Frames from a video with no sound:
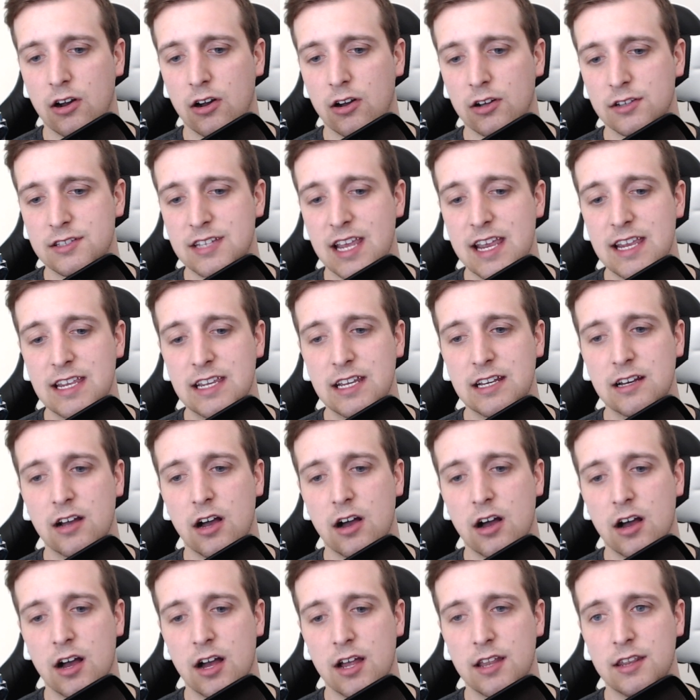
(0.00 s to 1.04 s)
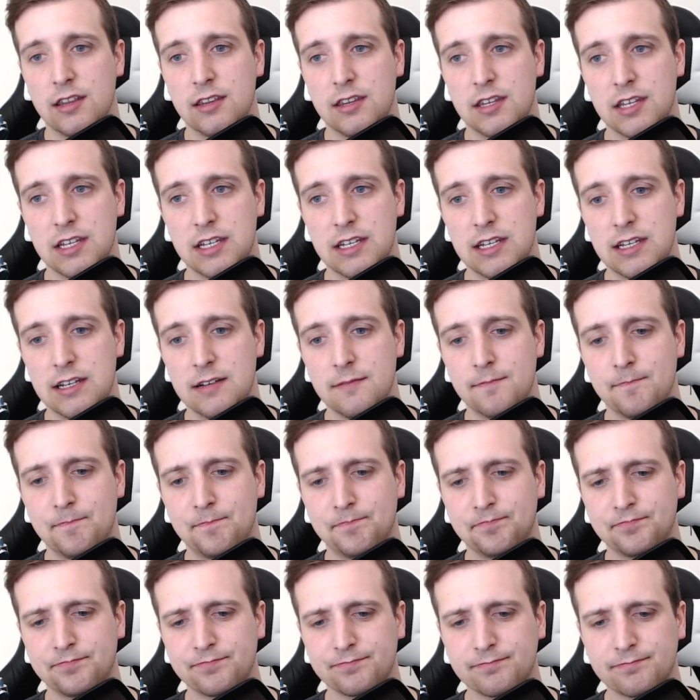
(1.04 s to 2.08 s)
all taking on
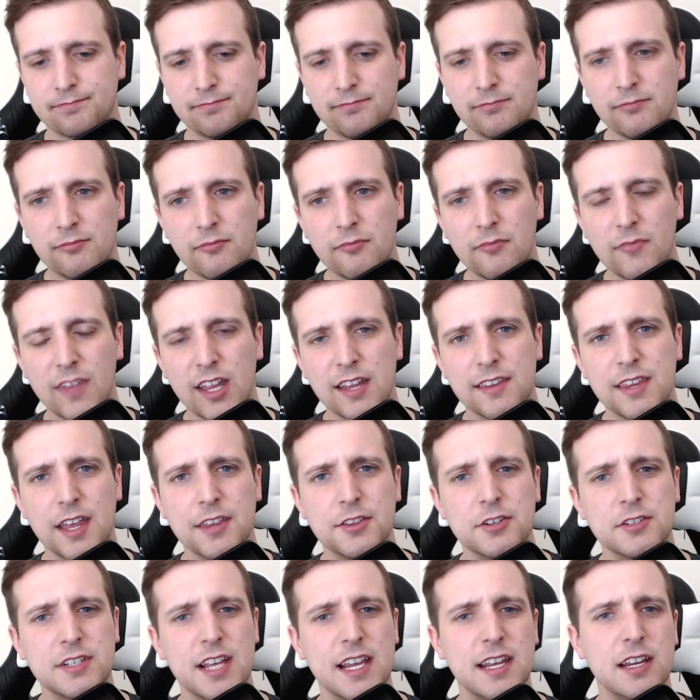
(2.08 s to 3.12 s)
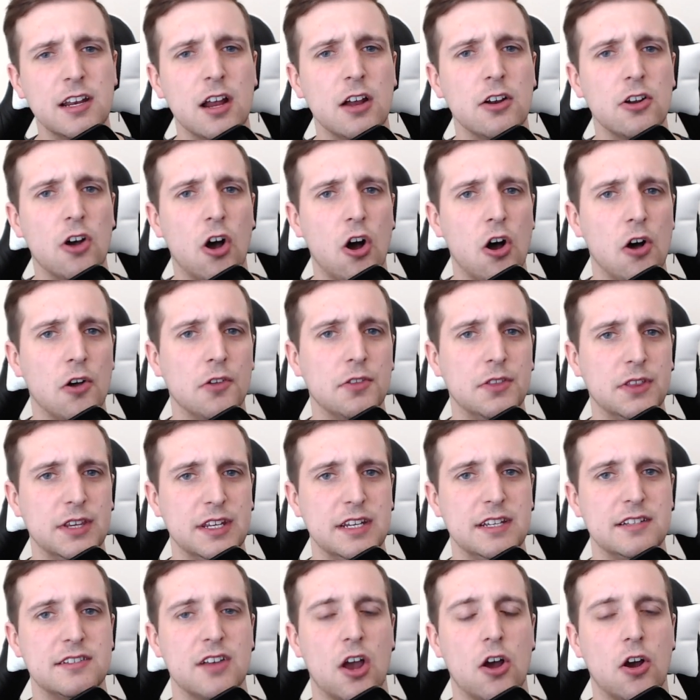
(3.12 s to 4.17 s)
they're taking on all of
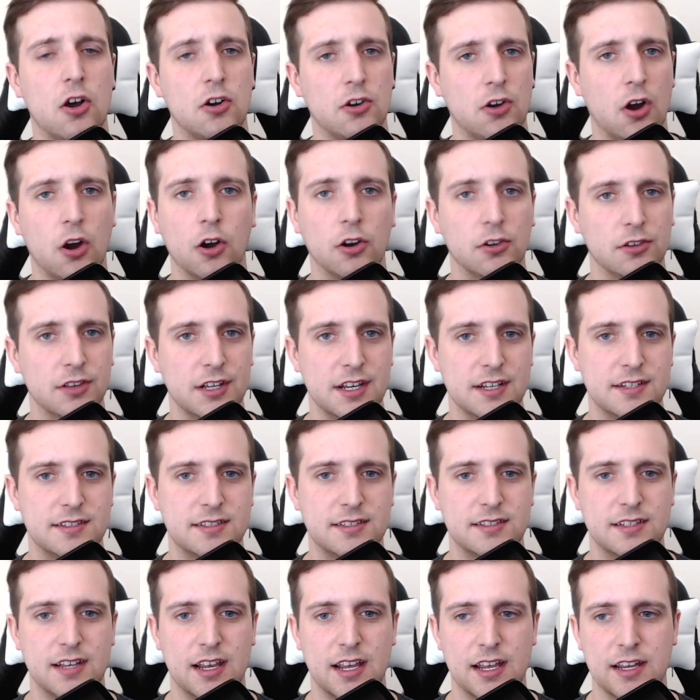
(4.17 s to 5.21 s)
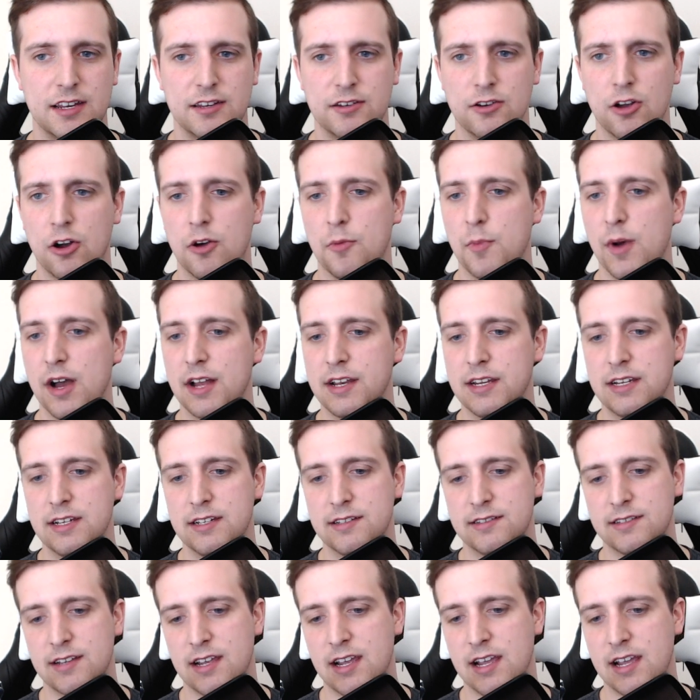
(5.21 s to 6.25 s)
these Heartless and
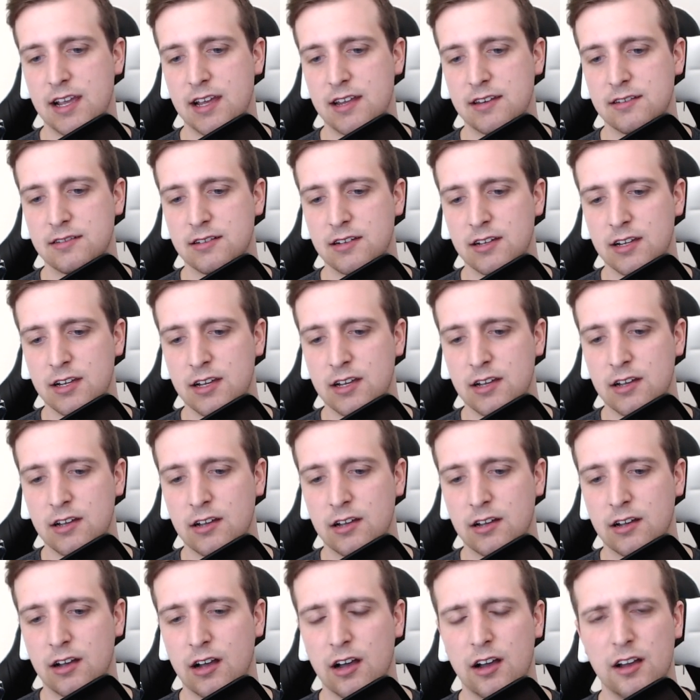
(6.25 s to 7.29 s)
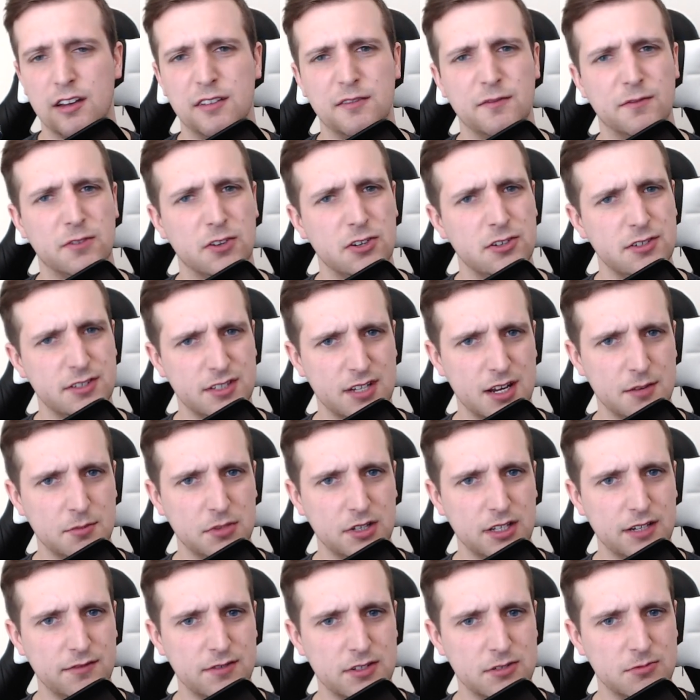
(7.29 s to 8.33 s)
Nobodies and Unversed, I
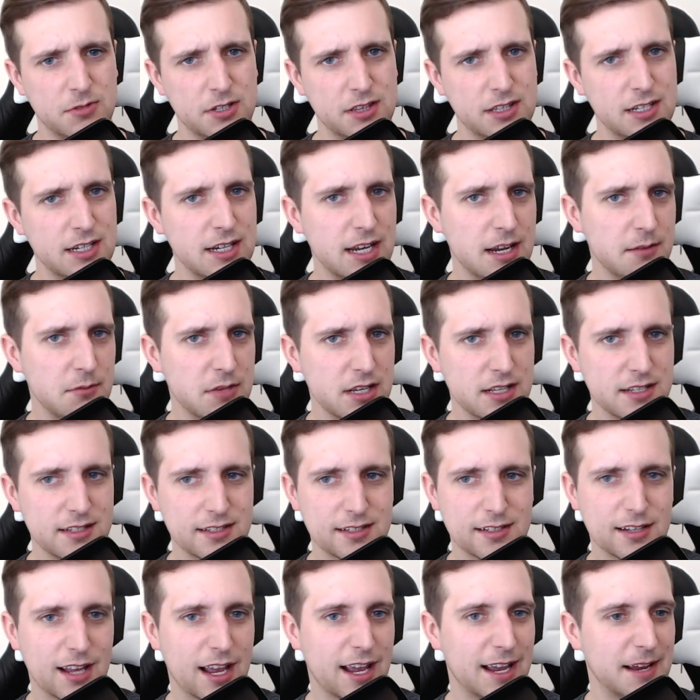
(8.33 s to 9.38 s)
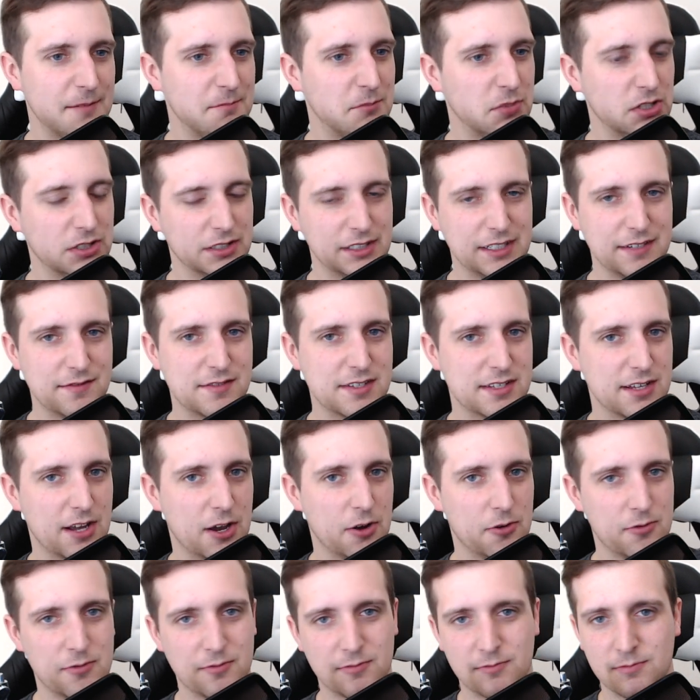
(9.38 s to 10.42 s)
believe is what the name is. I believe
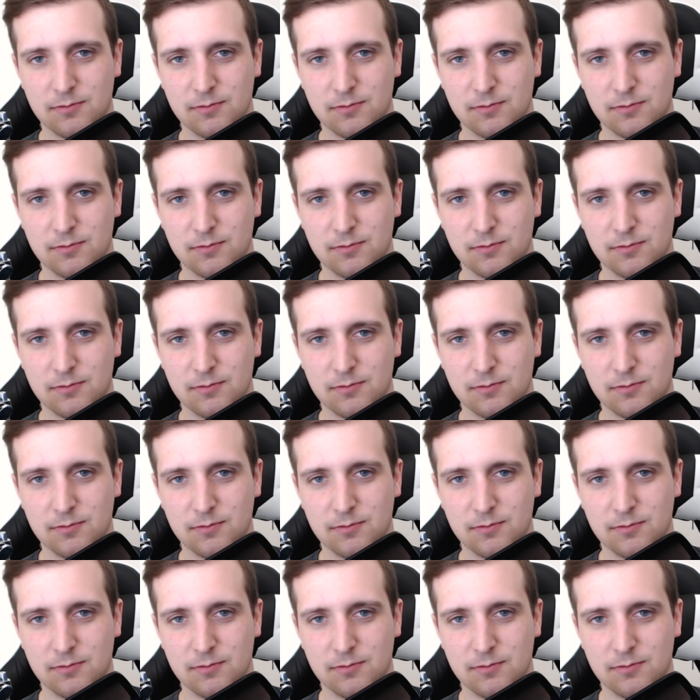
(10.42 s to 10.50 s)
so.